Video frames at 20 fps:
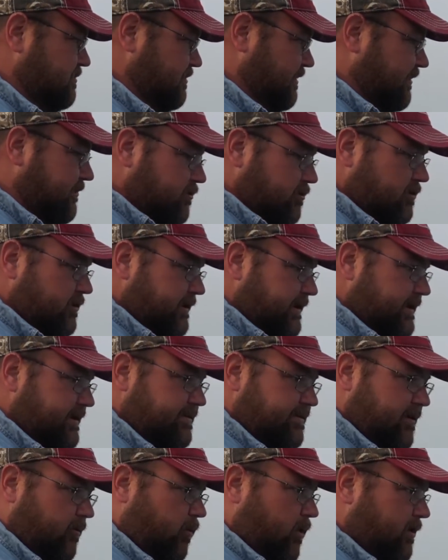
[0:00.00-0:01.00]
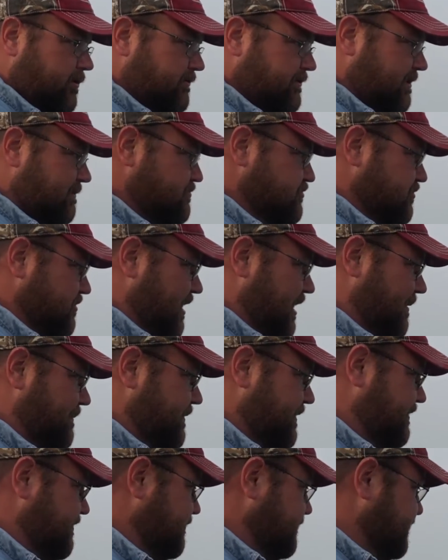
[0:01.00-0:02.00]
literally the water temps drop,
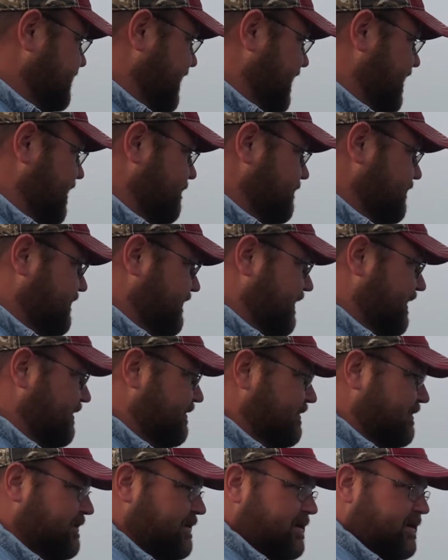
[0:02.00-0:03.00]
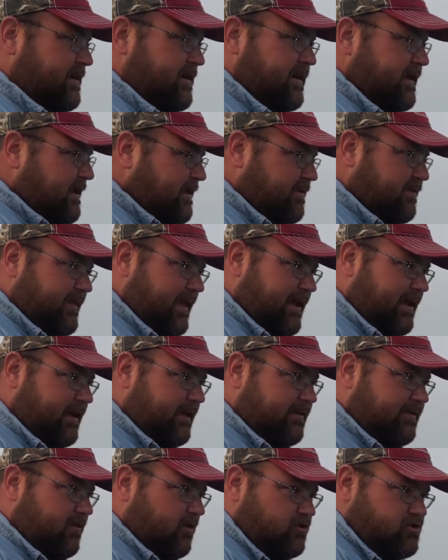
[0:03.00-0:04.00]
and there's times that
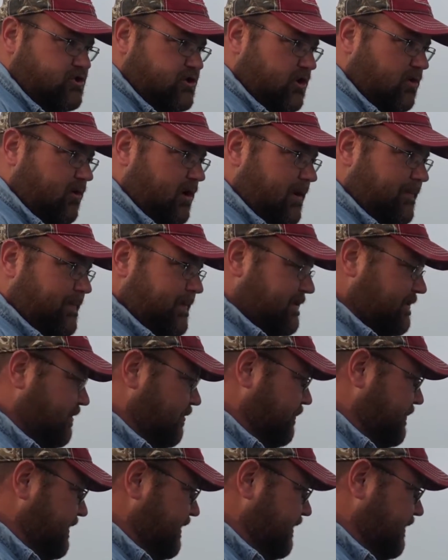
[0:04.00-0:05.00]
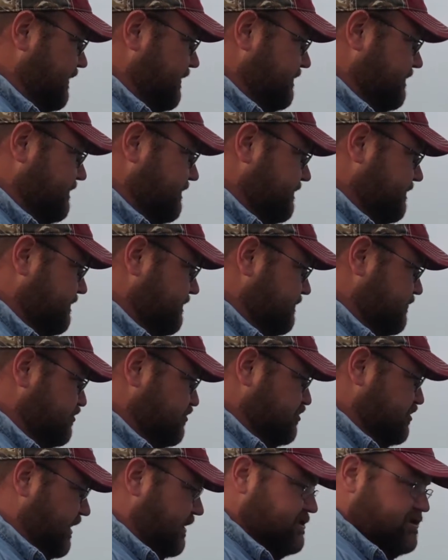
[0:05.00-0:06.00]
they'll show up and they'll be
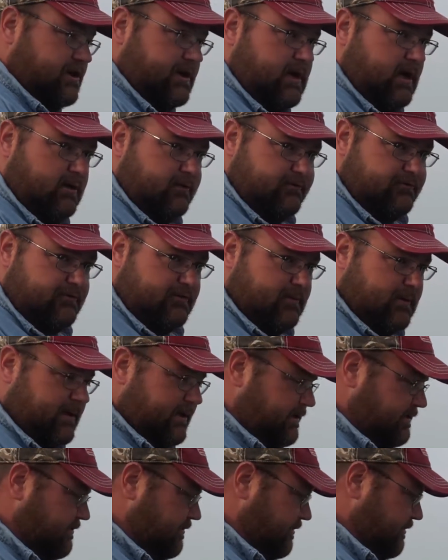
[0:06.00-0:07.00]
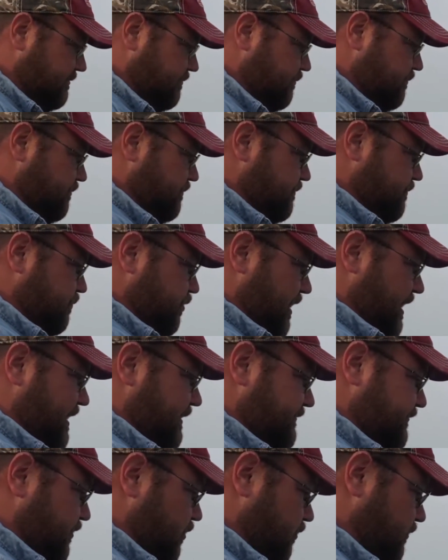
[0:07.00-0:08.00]
changing colors already, the
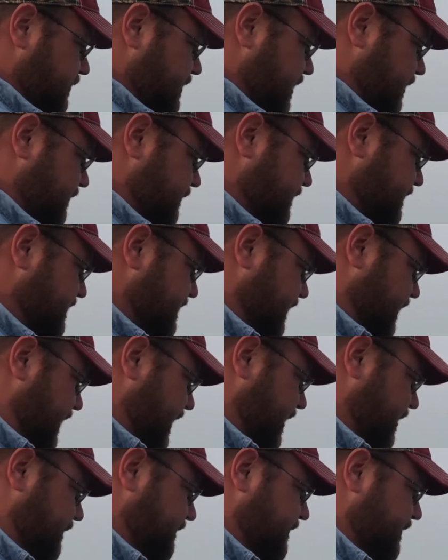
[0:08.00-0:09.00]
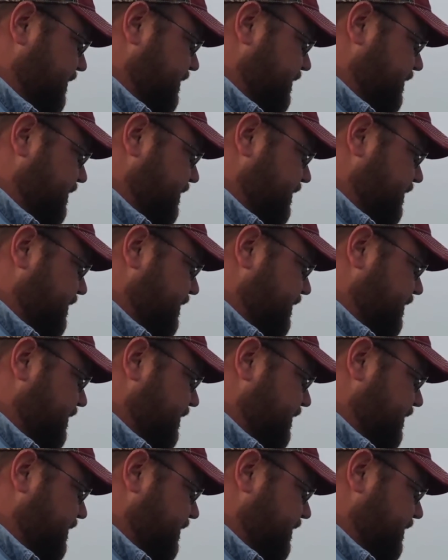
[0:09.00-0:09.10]
bronze gold color that they'll have.